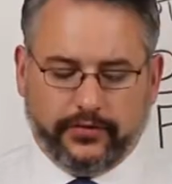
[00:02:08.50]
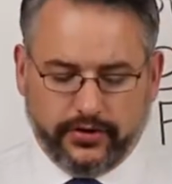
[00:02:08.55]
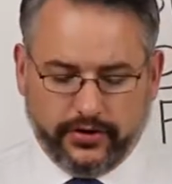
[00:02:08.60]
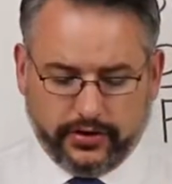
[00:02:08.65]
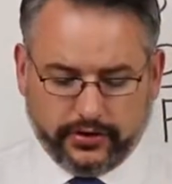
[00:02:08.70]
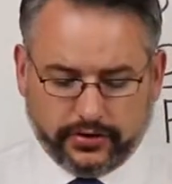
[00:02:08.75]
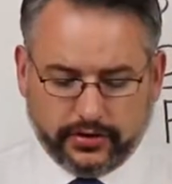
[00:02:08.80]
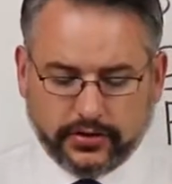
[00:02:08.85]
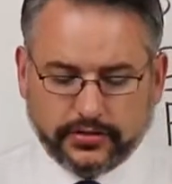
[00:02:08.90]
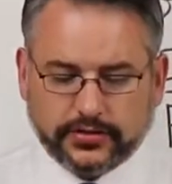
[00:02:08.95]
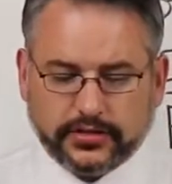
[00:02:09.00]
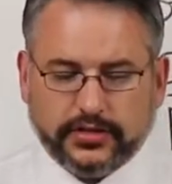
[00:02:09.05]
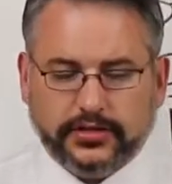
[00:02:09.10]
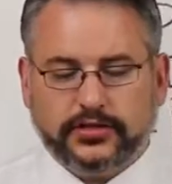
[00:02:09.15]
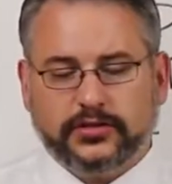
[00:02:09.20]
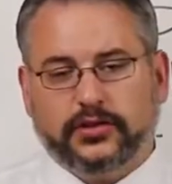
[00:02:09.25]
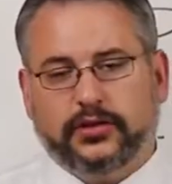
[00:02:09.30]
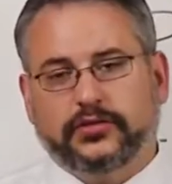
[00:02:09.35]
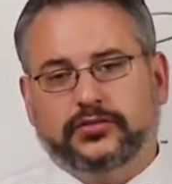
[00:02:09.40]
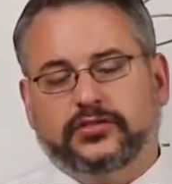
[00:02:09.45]
for your closing
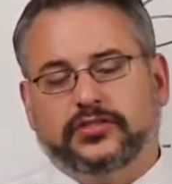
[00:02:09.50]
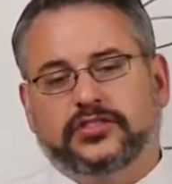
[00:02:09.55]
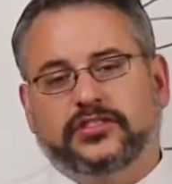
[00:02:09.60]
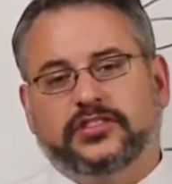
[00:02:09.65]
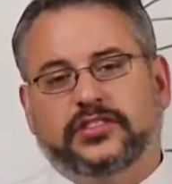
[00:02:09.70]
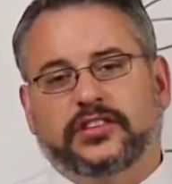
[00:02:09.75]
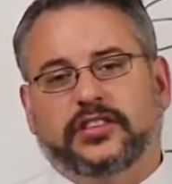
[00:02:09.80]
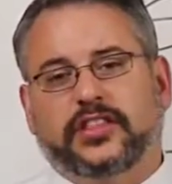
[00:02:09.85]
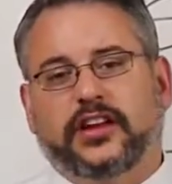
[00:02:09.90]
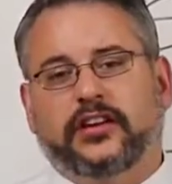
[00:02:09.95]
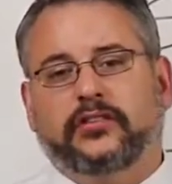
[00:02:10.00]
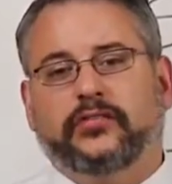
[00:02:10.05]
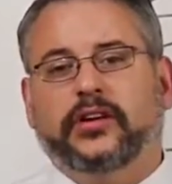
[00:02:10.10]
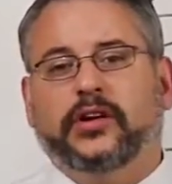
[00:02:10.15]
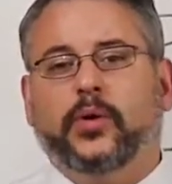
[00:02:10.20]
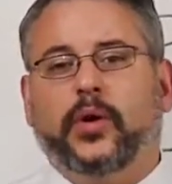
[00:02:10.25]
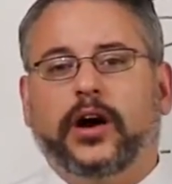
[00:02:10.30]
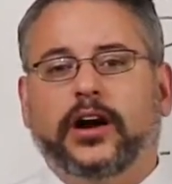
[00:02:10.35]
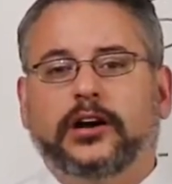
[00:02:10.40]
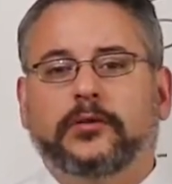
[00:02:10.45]
disclosures, they're
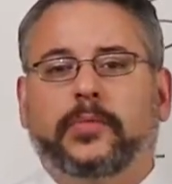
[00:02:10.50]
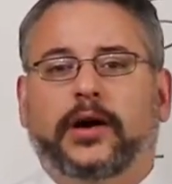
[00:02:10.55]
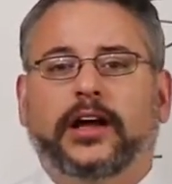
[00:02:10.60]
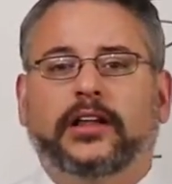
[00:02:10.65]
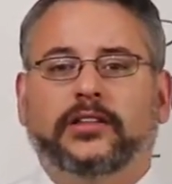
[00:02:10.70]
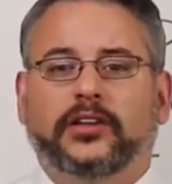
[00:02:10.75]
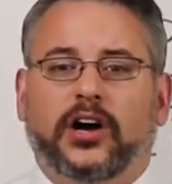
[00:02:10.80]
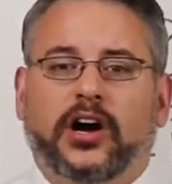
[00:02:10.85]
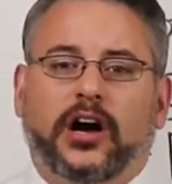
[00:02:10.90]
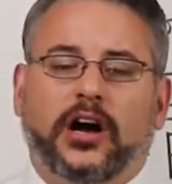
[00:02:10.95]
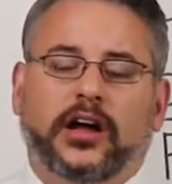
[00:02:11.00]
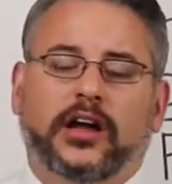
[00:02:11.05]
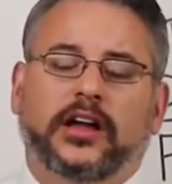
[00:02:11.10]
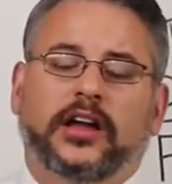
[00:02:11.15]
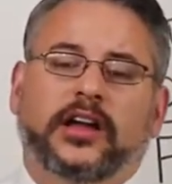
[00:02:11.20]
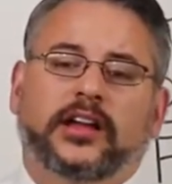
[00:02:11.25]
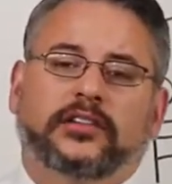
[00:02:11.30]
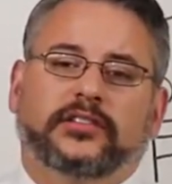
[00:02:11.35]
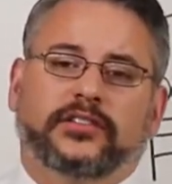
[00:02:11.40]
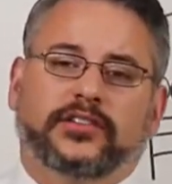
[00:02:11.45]
required by law
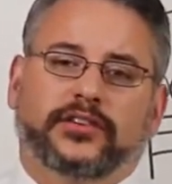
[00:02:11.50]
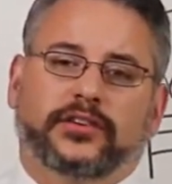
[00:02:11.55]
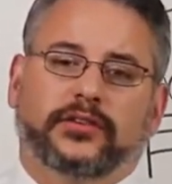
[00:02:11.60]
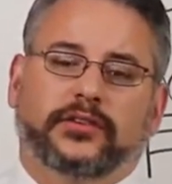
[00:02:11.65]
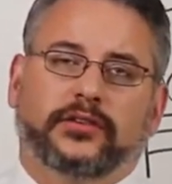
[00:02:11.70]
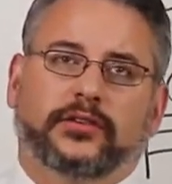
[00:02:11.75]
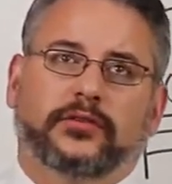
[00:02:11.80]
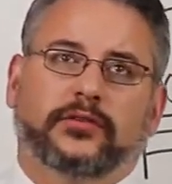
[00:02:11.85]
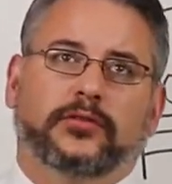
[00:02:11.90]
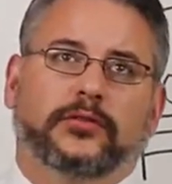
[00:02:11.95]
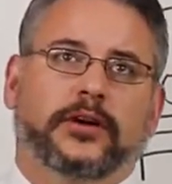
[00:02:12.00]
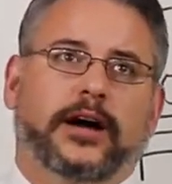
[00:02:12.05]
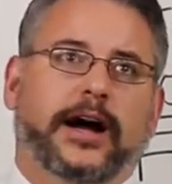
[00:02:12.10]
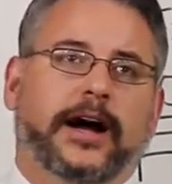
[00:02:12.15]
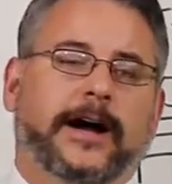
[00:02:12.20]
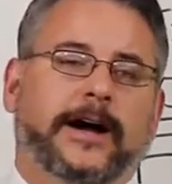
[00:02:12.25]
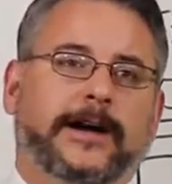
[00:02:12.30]
to